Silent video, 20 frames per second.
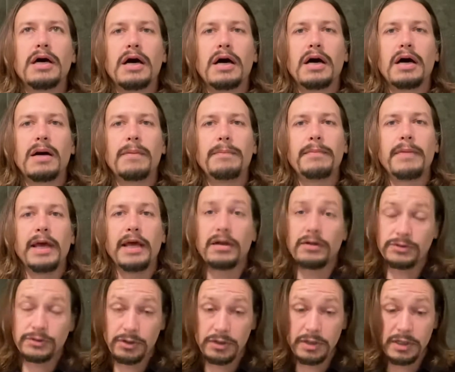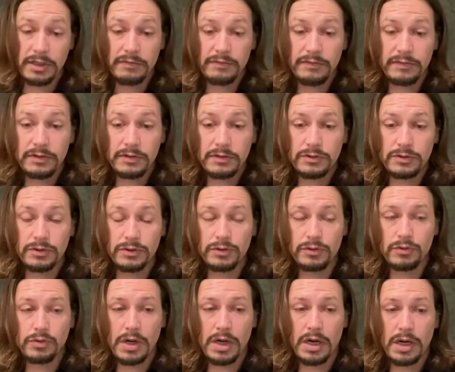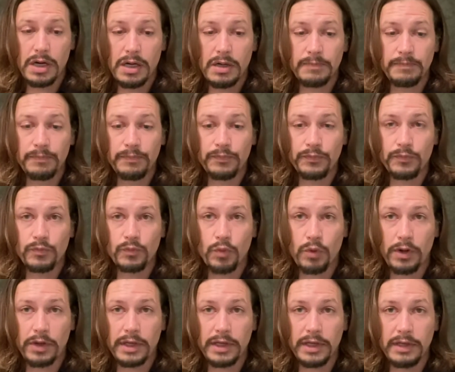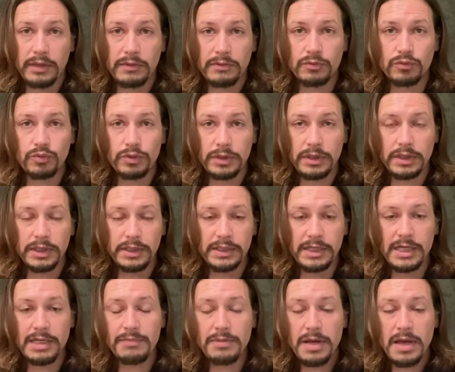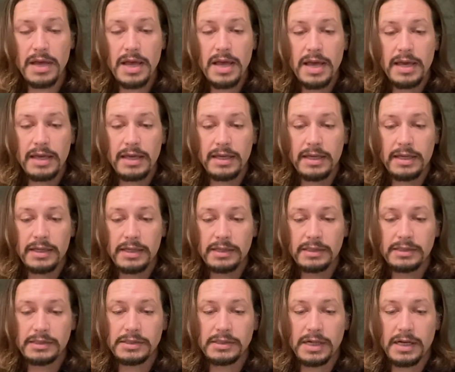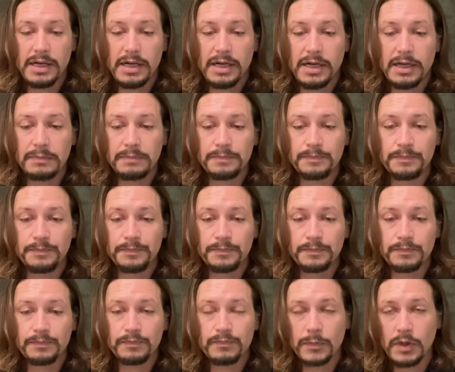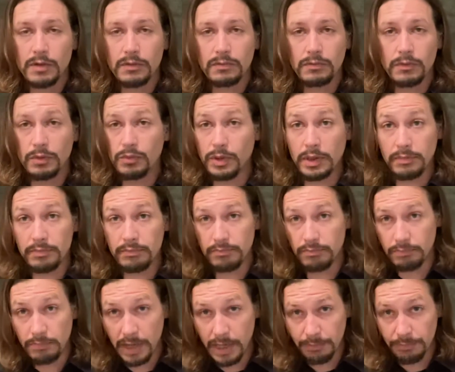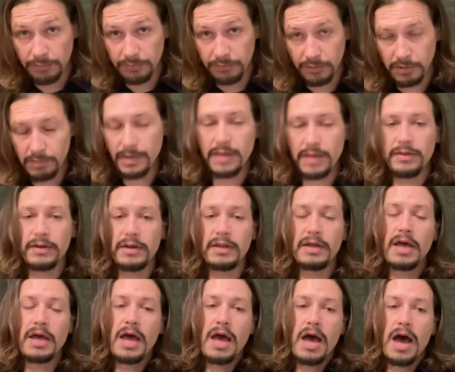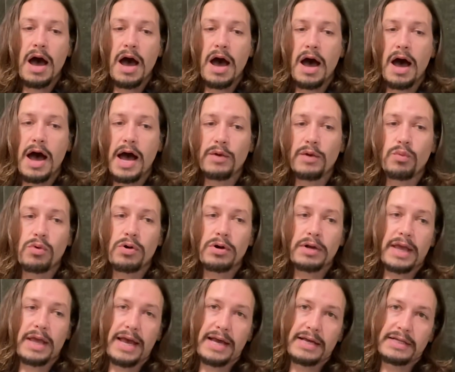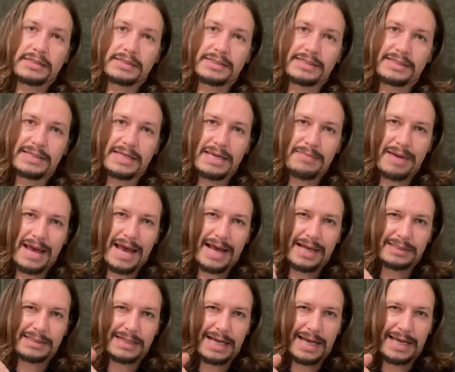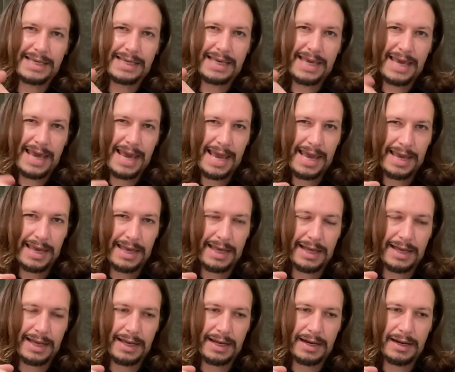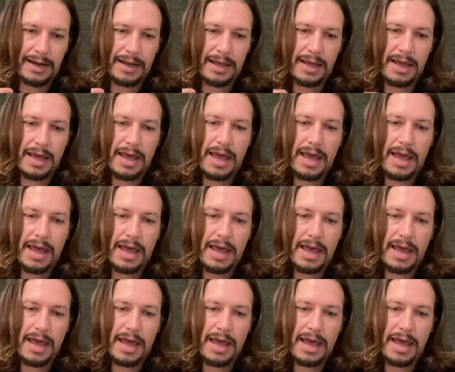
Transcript: um, an alternative to um, working really deep is um, what, what my preferred method. I work as deep as I can,